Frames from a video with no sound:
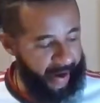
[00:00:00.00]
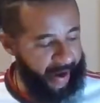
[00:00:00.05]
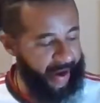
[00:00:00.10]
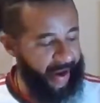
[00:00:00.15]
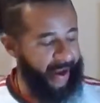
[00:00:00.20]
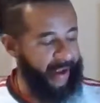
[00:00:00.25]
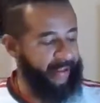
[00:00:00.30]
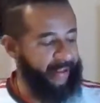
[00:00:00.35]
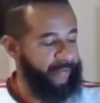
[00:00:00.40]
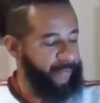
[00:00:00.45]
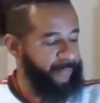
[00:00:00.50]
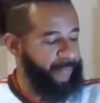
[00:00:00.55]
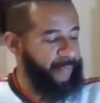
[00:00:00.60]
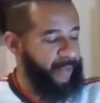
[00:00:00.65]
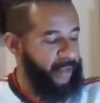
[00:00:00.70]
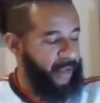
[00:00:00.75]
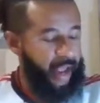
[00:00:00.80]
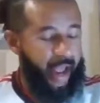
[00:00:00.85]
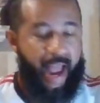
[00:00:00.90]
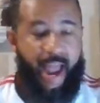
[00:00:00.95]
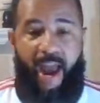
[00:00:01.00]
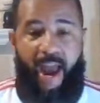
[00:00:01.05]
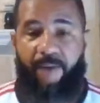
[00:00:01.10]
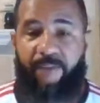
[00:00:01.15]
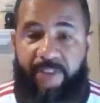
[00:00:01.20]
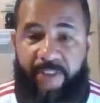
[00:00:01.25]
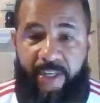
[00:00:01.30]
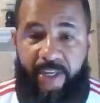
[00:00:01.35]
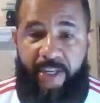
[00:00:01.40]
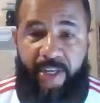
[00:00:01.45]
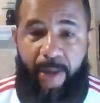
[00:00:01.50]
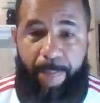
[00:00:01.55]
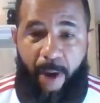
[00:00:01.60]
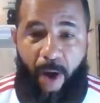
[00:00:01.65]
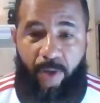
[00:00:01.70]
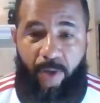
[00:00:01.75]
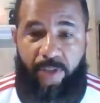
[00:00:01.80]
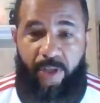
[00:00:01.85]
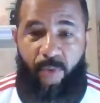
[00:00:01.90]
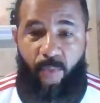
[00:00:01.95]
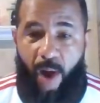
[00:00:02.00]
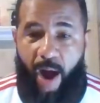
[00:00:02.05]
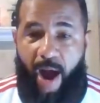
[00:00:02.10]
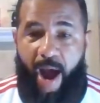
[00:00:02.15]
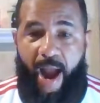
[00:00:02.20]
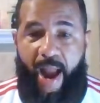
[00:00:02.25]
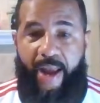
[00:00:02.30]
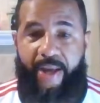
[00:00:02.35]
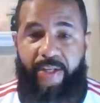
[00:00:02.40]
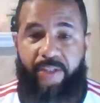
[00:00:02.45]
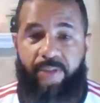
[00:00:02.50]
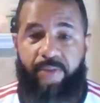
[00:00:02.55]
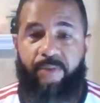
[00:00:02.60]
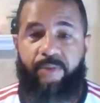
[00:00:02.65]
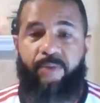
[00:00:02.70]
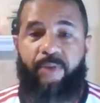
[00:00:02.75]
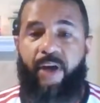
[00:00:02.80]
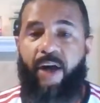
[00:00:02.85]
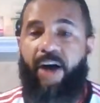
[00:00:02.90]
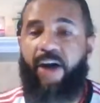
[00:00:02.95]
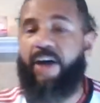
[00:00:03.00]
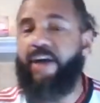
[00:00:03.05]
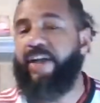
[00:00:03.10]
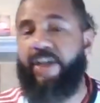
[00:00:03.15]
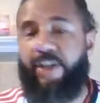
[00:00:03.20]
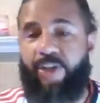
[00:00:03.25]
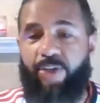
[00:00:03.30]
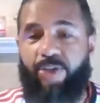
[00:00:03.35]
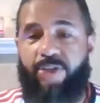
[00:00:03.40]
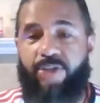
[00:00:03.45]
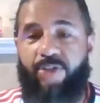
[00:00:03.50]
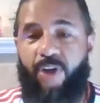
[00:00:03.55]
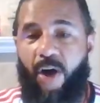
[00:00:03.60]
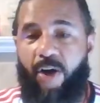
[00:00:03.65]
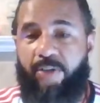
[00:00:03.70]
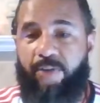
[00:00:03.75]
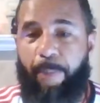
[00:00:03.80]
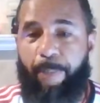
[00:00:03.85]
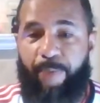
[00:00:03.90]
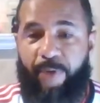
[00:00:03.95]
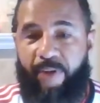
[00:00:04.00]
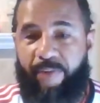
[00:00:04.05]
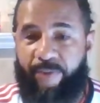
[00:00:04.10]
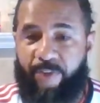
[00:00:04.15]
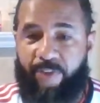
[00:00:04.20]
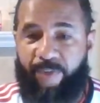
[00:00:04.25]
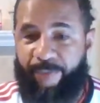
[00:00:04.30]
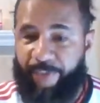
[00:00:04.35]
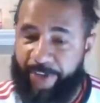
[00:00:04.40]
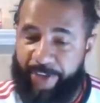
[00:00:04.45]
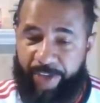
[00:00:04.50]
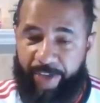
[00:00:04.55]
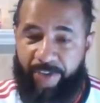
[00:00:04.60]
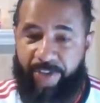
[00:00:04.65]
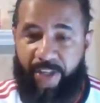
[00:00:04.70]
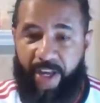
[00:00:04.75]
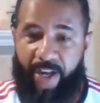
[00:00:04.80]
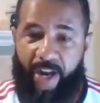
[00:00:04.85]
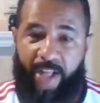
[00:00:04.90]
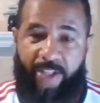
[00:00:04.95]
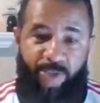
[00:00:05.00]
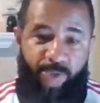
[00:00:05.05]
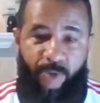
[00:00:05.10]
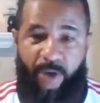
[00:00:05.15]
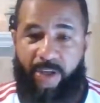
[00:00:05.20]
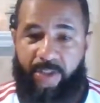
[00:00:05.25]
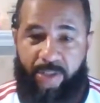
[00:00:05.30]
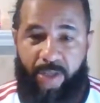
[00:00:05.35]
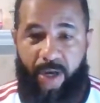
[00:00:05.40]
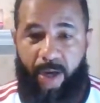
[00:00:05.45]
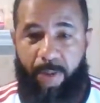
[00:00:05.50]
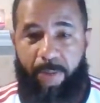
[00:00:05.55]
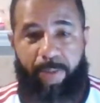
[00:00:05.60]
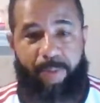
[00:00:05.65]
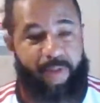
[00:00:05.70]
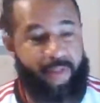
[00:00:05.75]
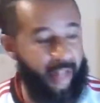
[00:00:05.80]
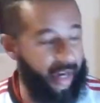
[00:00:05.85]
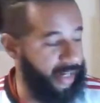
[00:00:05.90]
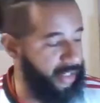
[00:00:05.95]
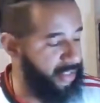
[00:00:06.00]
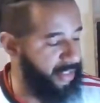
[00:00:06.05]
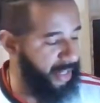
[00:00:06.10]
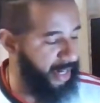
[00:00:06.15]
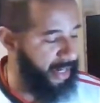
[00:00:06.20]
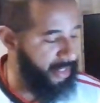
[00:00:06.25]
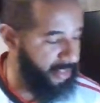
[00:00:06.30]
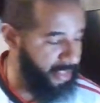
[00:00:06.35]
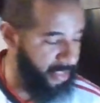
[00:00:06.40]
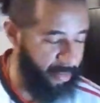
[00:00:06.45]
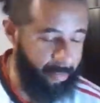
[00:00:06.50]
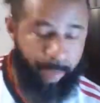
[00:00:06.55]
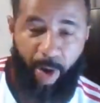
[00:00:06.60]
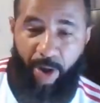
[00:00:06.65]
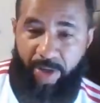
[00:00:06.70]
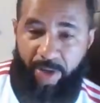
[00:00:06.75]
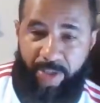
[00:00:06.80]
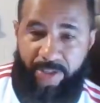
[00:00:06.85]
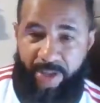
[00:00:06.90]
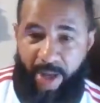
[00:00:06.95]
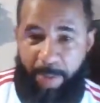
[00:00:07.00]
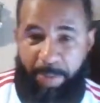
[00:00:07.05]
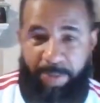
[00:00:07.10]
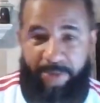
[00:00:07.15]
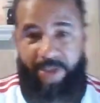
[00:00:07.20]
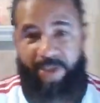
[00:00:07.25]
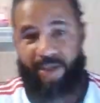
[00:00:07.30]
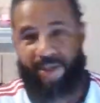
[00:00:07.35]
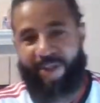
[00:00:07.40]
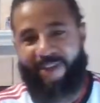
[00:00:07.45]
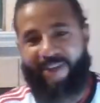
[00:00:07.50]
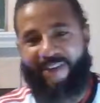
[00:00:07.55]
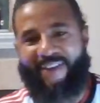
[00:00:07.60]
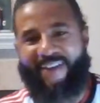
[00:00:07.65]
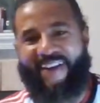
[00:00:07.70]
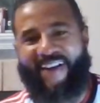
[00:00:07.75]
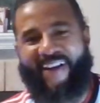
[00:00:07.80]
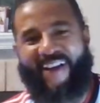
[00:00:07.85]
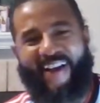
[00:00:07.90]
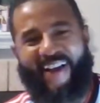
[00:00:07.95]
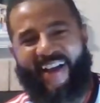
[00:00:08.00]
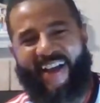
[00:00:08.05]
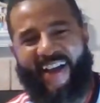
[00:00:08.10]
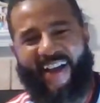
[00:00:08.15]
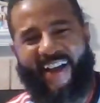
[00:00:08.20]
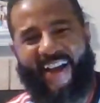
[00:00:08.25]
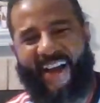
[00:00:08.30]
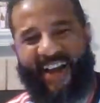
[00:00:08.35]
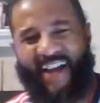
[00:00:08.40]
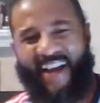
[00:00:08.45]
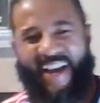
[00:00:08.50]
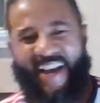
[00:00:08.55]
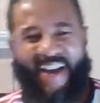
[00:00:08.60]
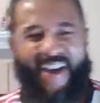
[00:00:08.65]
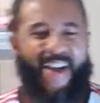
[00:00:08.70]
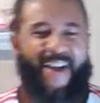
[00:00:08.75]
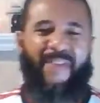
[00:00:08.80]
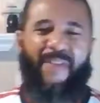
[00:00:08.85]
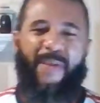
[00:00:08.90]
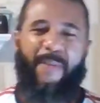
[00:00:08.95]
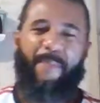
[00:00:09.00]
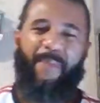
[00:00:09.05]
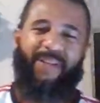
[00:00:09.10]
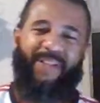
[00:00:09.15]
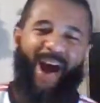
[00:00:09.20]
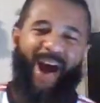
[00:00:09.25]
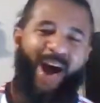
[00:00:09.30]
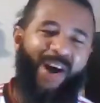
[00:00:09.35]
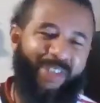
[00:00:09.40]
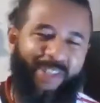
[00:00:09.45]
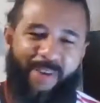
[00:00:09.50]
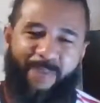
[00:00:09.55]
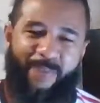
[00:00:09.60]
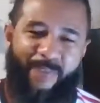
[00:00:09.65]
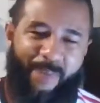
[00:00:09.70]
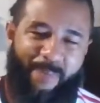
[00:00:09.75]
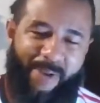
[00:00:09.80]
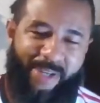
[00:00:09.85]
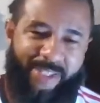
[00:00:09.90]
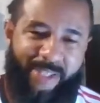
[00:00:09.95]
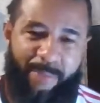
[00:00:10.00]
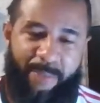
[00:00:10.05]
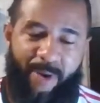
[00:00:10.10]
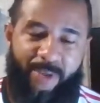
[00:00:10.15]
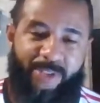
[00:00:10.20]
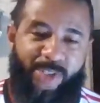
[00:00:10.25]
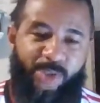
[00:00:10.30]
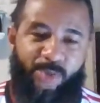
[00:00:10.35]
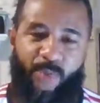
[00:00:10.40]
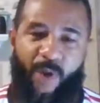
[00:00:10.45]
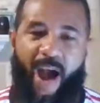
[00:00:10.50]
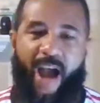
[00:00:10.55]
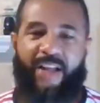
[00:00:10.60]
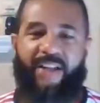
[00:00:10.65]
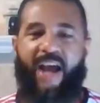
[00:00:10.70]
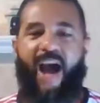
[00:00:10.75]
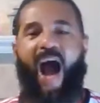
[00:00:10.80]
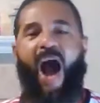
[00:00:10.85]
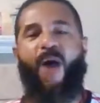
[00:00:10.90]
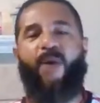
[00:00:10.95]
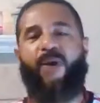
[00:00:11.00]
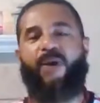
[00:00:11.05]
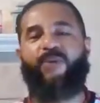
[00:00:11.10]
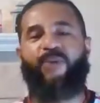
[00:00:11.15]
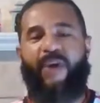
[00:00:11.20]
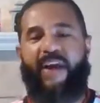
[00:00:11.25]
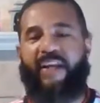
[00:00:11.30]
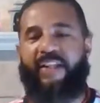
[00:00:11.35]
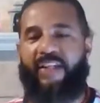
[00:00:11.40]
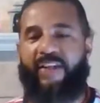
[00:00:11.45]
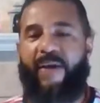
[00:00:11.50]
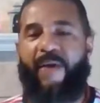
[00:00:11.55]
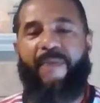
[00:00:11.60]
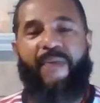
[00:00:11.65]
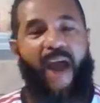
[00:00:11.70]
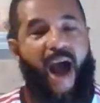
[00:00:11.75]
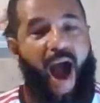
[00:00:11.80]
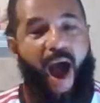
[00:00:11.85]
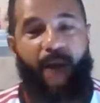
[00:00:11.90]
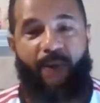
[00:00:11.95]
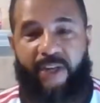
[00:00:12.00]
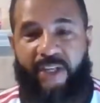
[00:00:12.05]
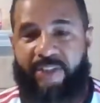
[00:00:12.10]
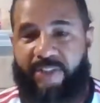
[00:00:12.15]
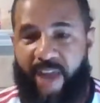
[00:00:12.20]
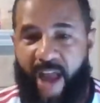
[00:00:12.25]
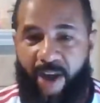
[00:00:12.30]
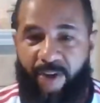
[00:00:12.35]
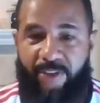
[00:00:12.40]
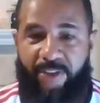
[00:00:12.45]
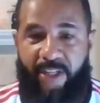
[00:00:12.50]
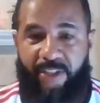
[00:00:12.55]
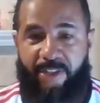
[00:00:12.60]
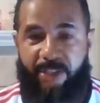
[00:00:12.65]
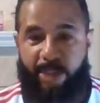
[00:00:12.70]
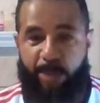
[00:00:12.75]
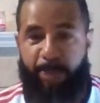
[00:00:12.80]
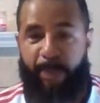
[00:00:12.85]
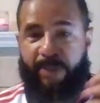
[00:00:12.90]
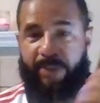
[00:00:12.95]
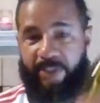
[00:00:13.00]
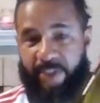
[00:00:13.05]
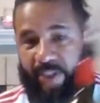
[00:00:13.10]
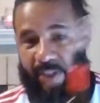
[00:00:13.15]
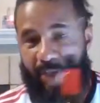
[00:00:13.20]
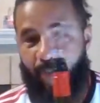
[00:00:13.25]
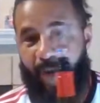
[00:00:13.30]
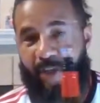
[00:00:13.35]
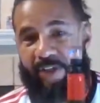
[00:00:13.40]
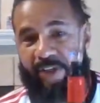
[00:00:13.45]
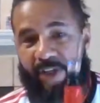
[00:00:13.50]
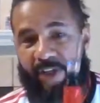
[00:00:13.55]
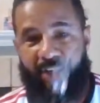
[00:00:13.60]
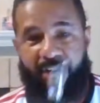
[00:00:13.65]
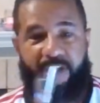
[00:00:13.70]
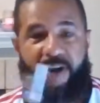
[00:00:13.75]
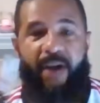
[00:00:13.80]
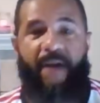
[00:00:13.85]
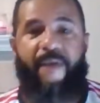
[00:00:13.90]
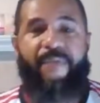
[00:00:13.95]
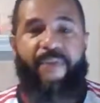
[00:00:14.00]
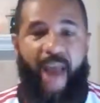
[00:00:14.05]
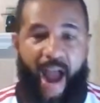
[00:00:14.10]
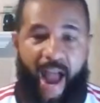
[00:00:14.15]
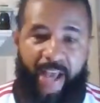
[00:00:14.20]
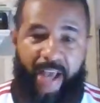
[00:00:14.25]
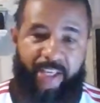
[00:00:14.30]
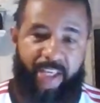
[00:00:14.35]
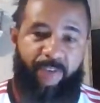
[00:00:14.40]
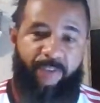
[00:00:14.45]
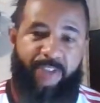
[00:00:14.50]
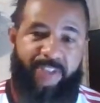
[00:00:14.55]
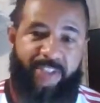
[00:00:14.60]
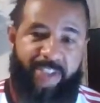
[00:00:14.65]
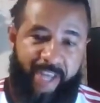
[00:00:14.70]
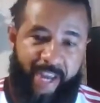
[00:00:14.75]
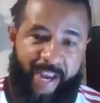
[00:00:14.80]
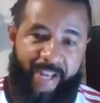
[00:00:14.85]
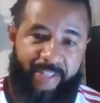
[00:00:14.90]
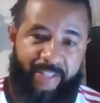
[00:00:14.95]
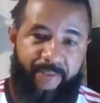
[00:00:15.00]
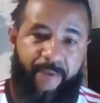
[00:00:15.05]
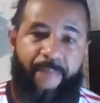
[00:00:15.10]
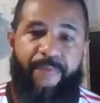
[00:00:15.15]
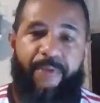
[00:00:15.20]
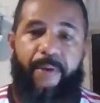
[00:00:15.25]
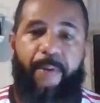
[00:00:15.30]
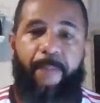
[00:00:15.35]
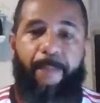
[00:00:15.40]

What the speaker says: And everything about the wine. Earlier you saw in the previous video that I drank some, but like I say, this bottle is empty. But all the information about this wine, how I rate it, I can tell you that this particular one here, I give a 10.